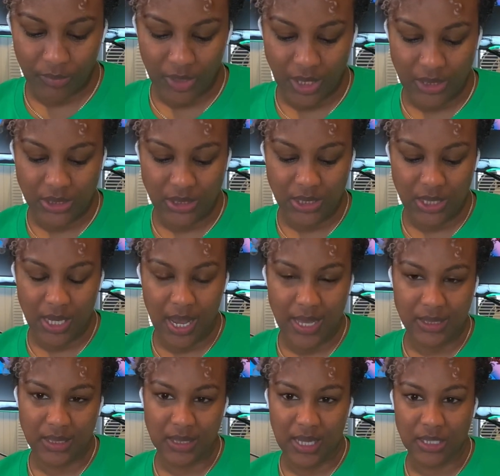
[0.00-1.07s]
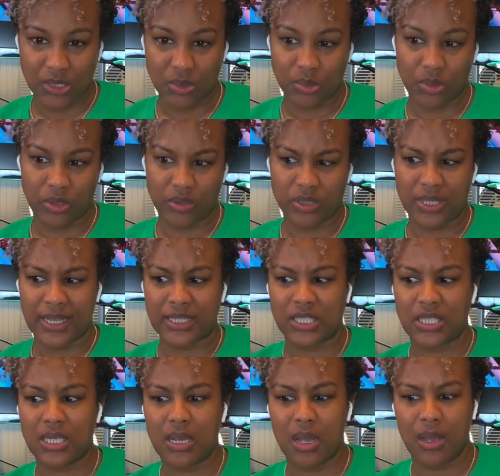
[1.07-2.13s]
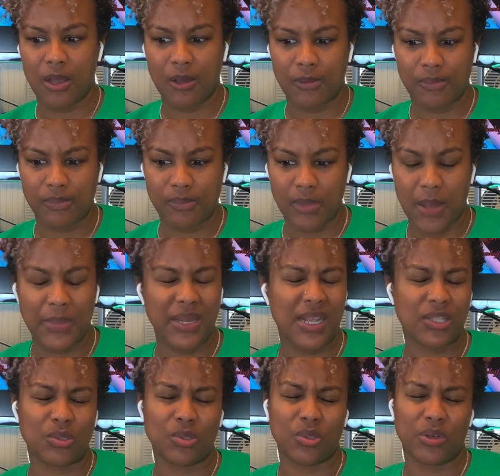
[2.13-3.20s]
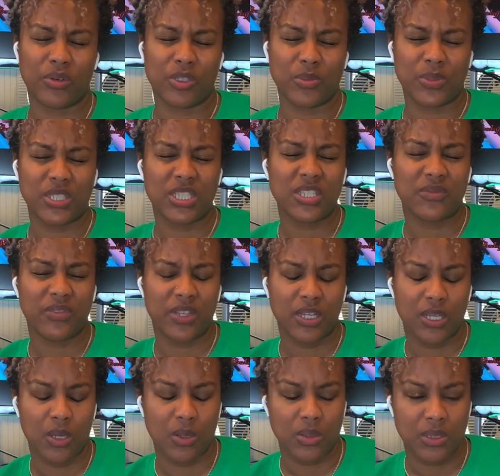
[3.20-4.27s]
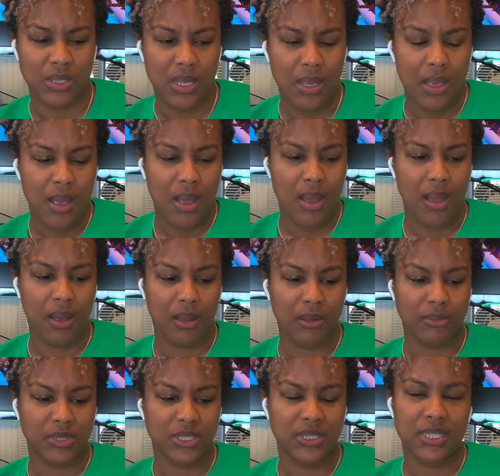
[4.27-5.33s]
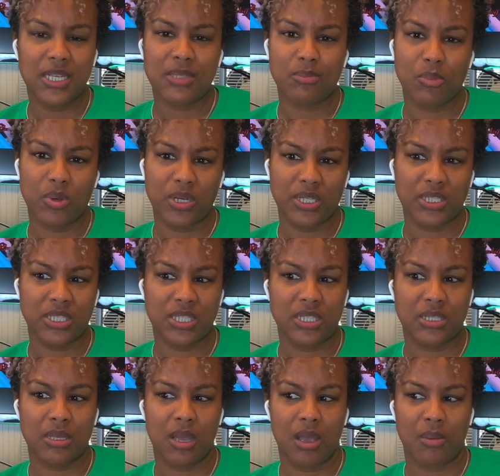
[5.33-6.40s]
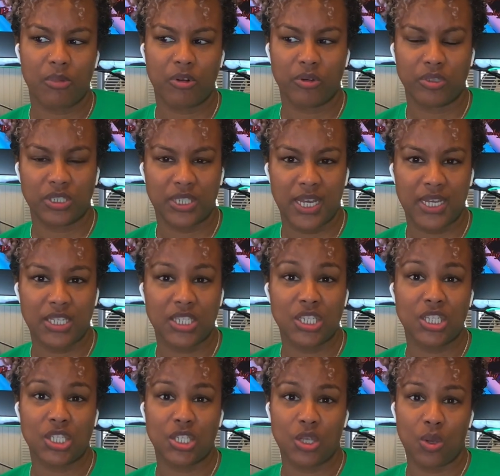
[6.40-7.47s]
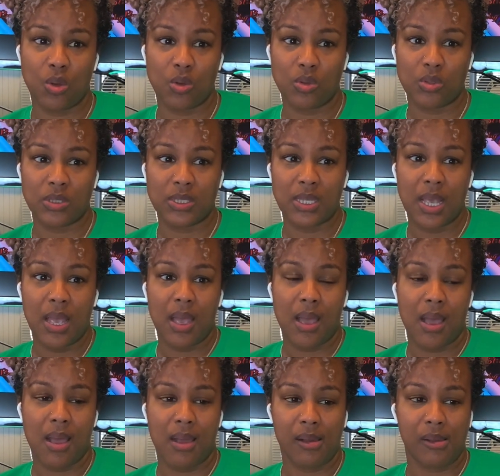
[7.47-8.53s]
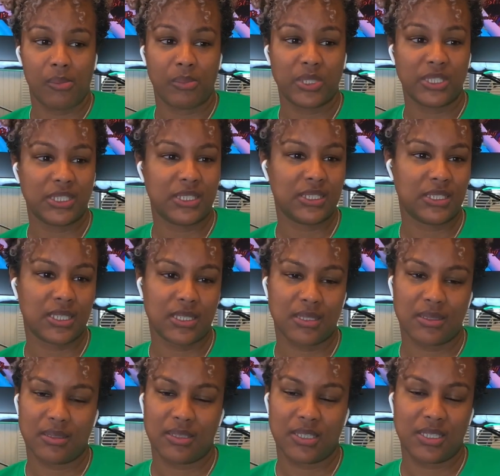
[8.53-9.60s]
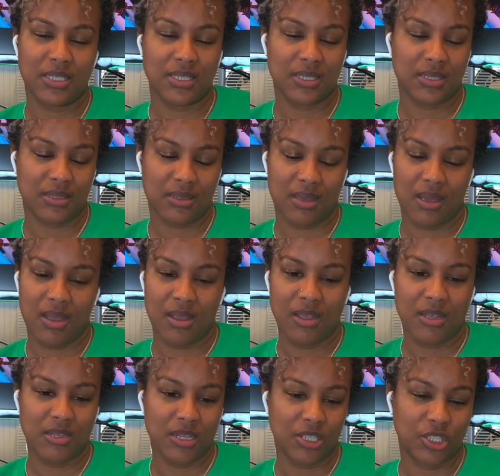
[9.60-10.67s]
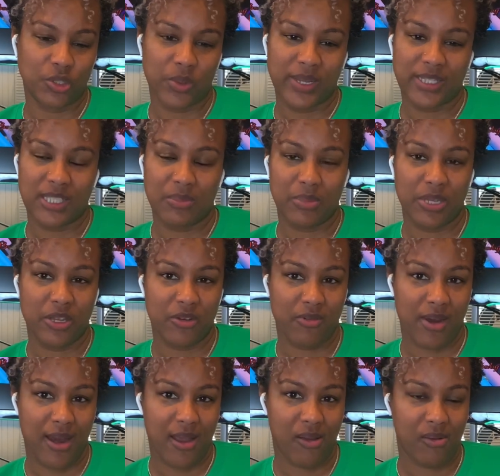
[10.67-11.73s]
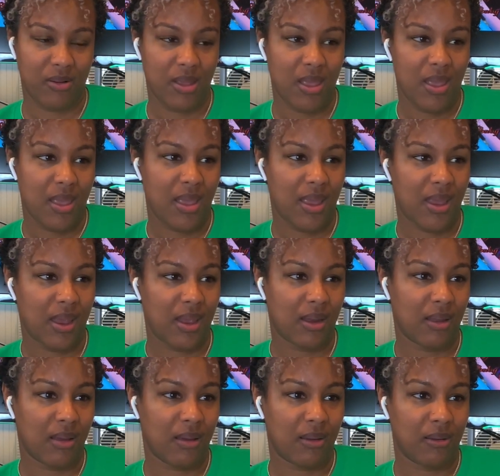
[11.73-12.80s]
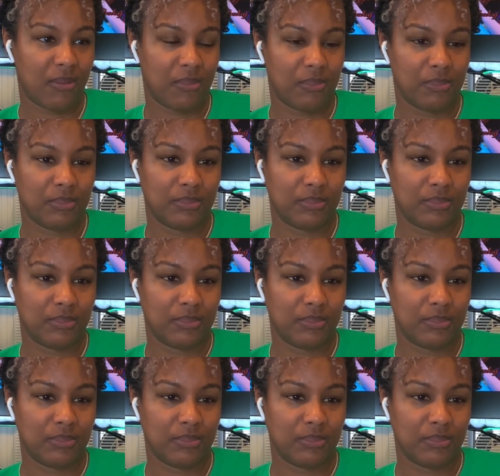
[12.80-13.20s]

she has a lot of tutorials like she um i mean not tutorials but just videos um she does more than just um crochet she sews um but she's just she's just a good a joy to be around and um